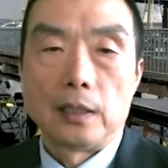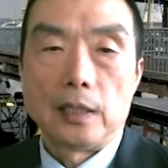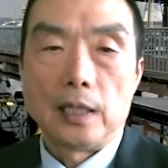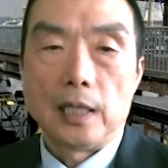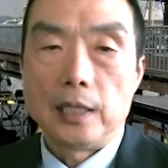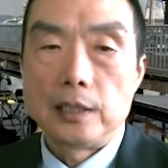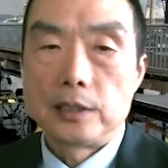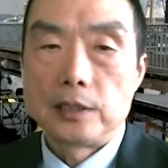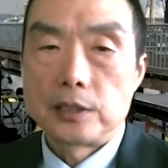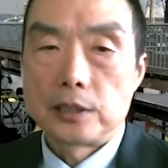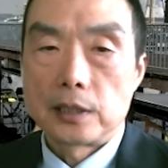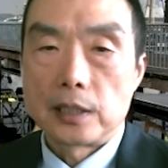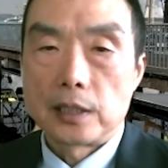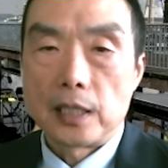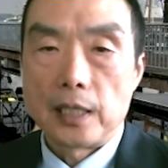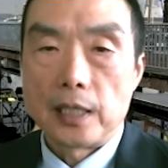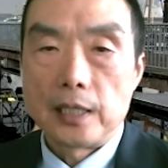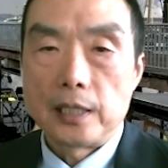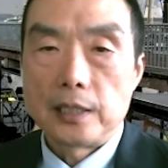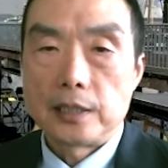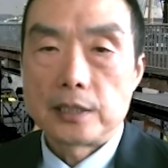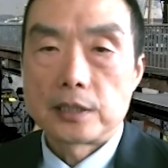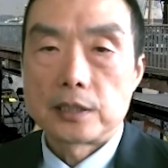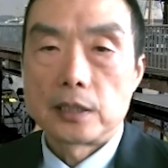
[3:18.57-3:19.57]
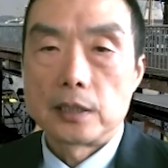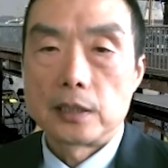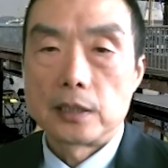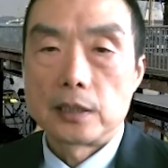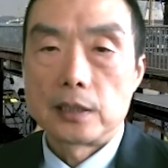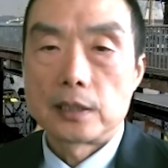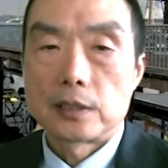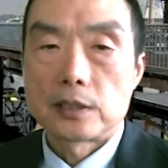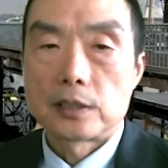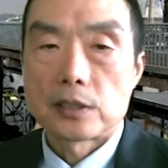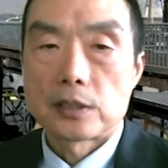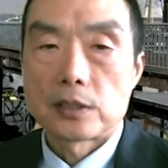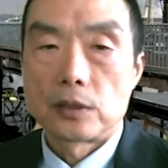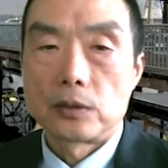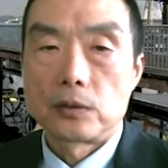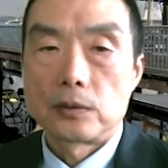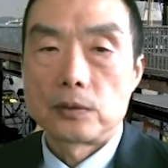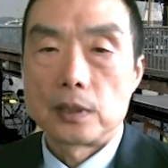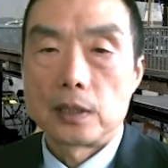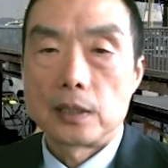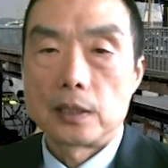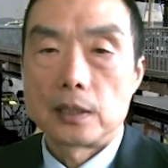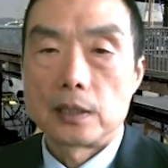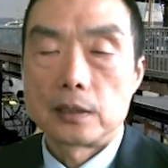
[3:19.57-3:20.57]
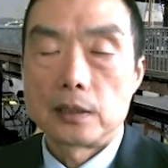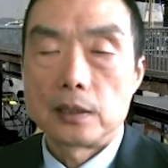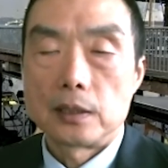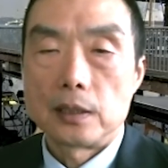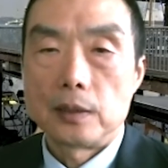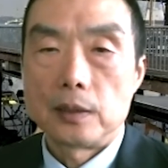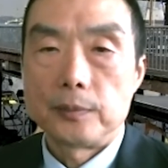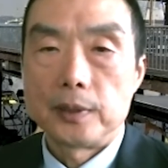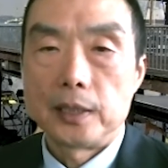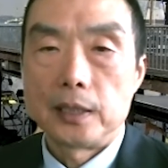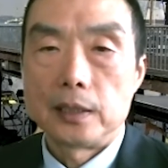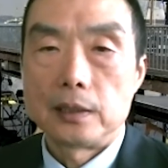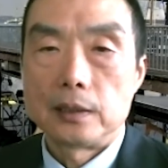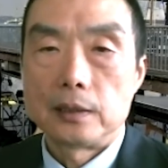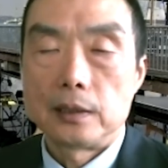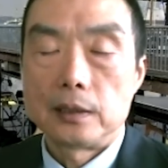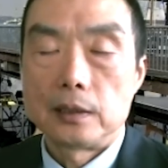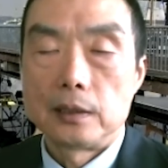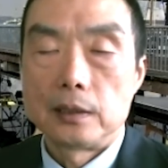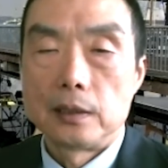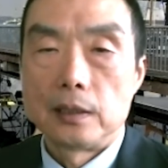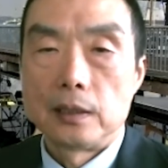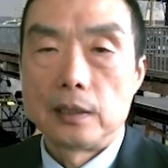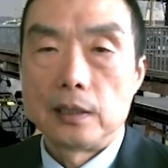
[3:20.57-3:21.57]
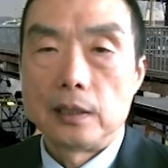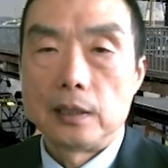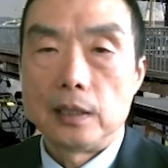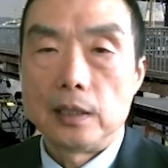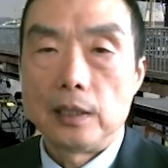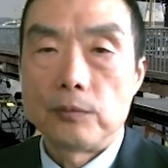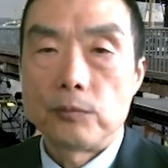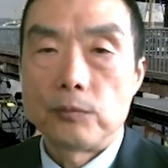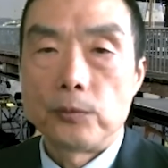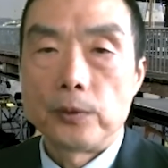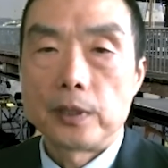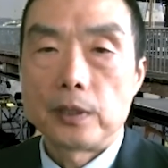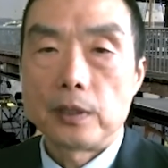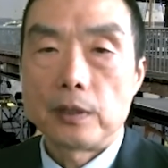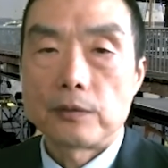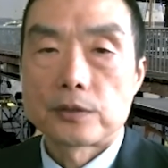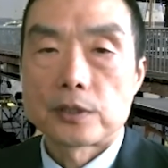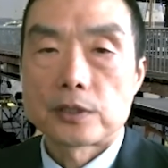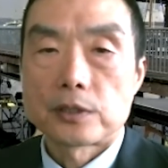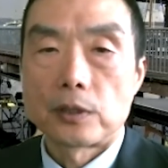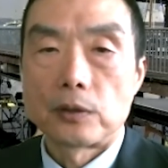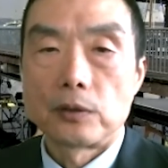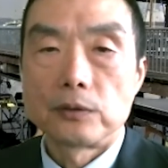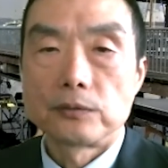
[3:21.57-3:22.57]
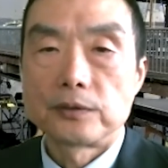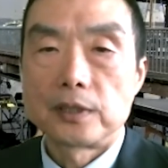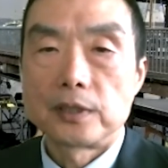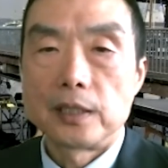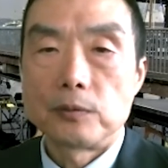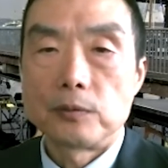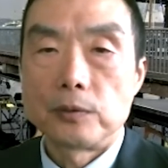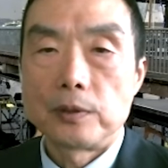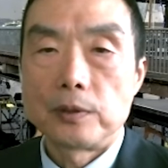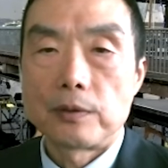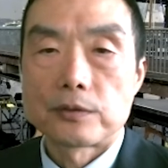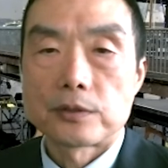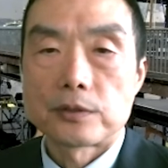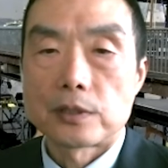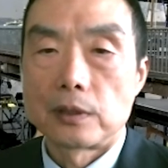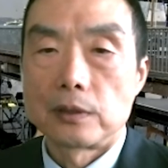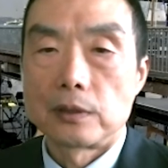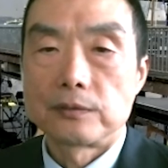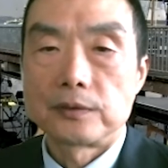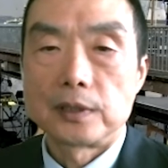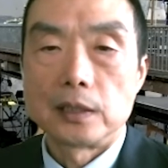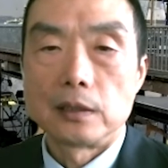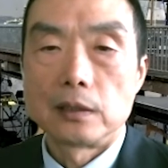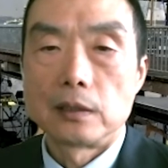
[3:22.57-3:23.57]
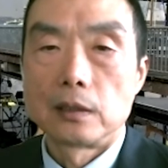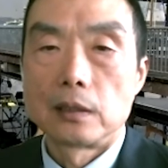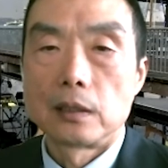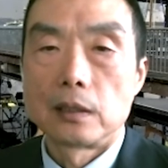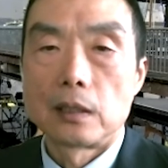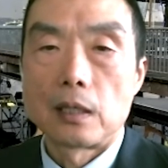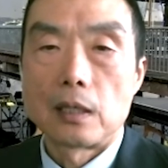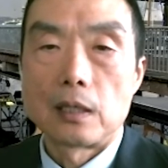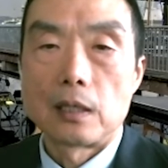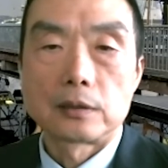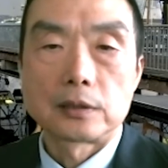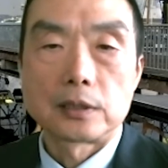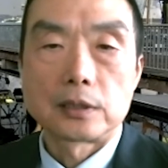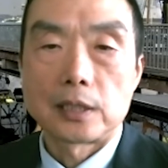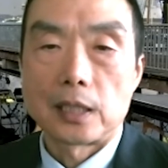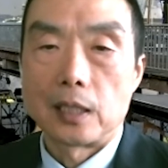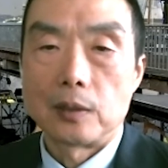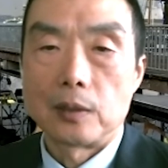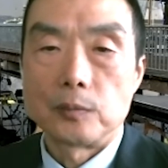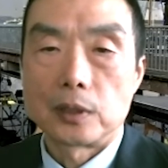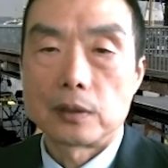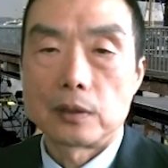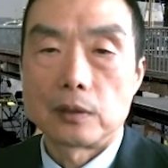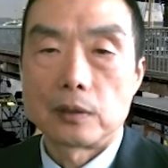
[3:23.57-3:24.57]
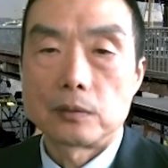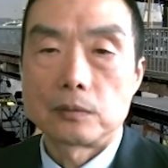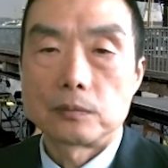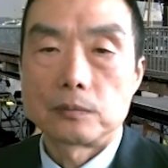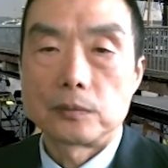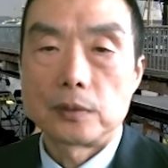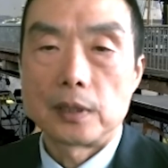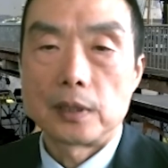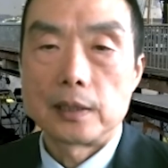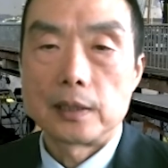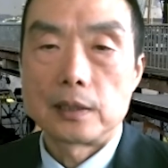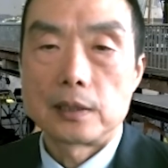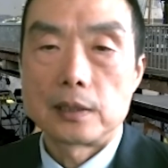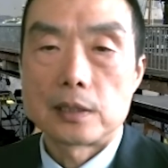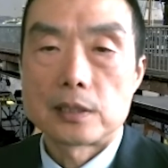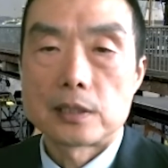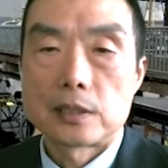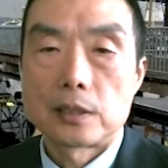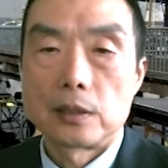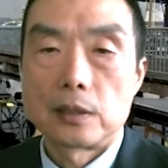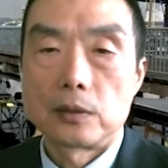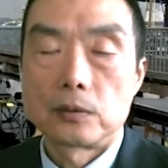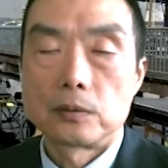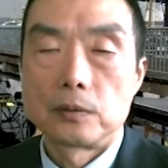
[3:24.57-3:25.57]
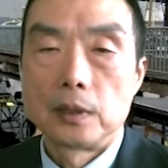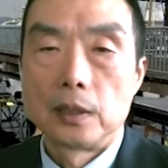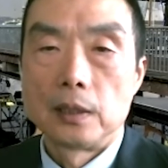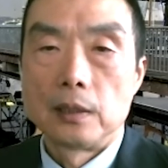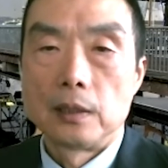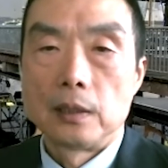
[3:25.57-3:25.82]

education, and so on. I mean, if we could have solved it, we would have solved it long time ago, right? So